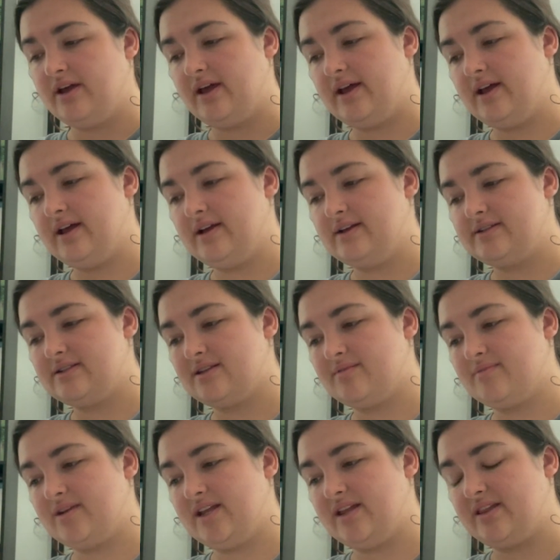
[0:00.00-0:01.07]
is
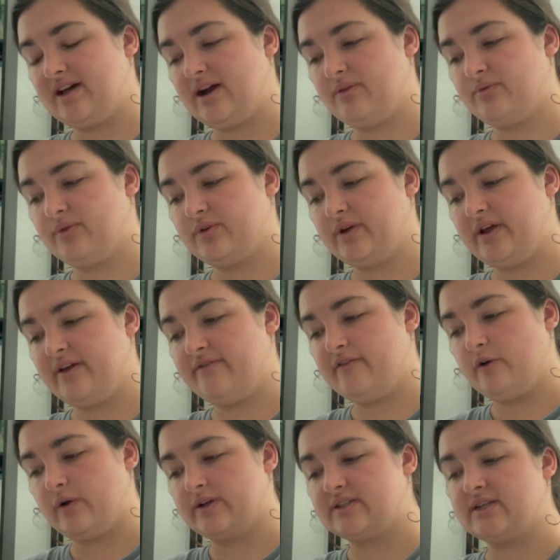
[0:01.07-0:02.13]
somebody that really
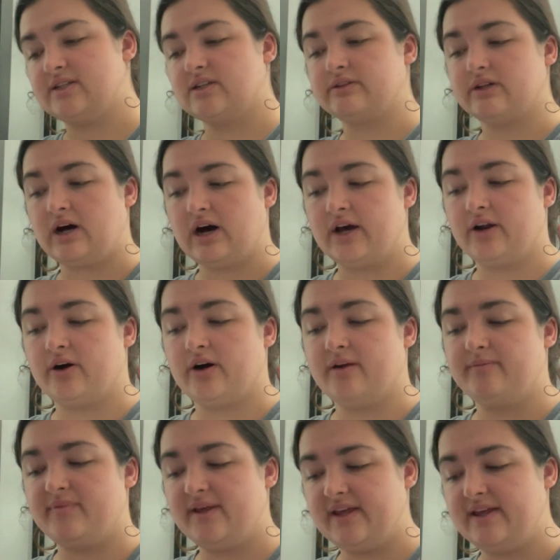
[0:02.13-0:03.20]
focuses a lot
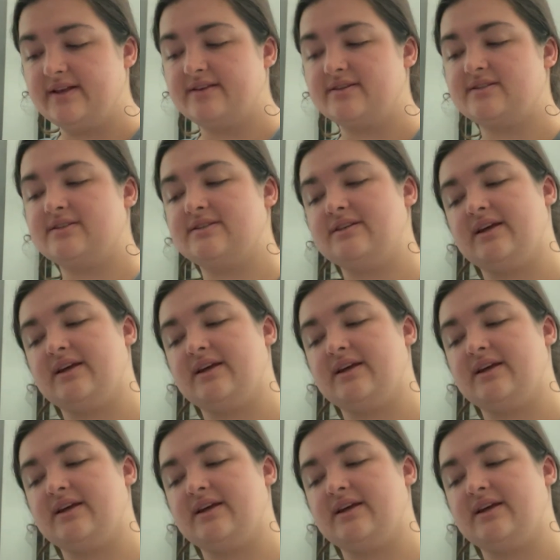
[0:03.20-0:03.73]
on peace